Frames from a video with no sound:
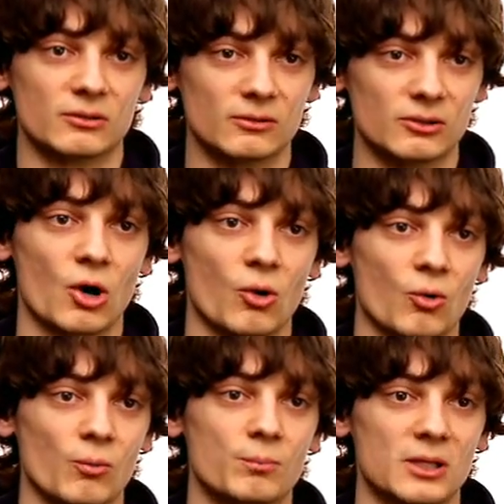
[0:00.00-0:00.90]

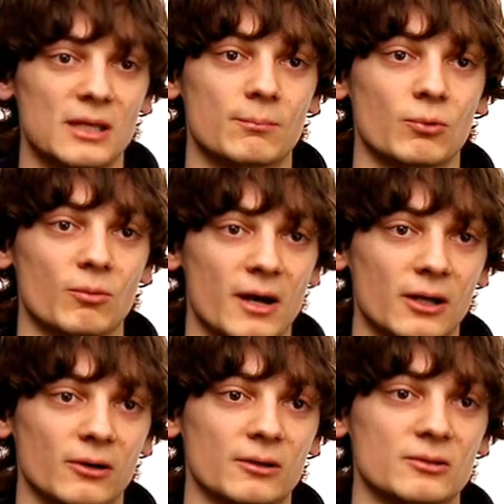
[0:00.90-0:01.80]
know people
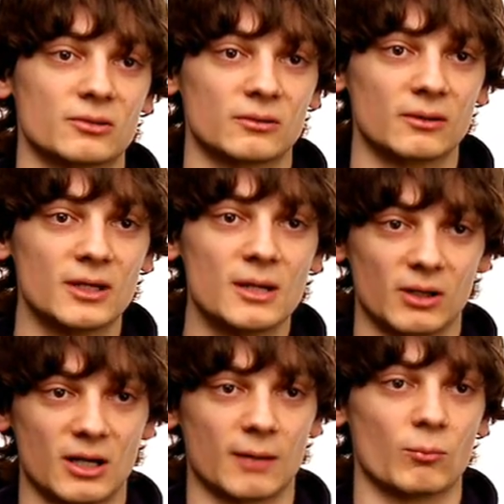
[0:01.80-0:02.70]
better and to
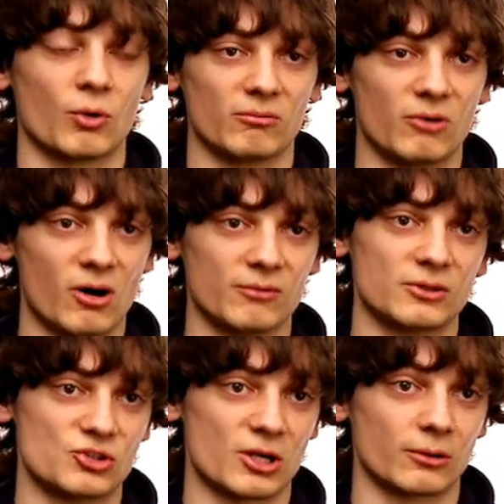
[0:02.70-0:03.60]
become more involved
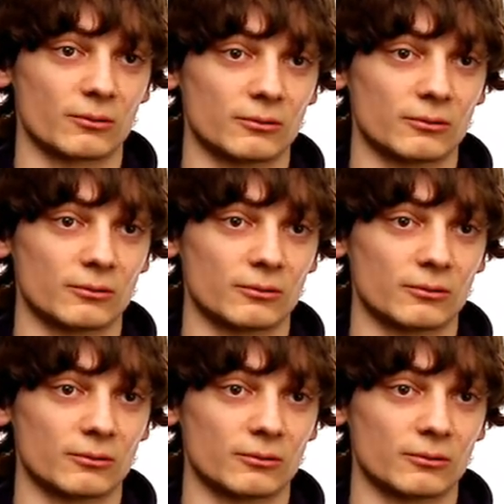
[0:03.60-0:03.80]
in general.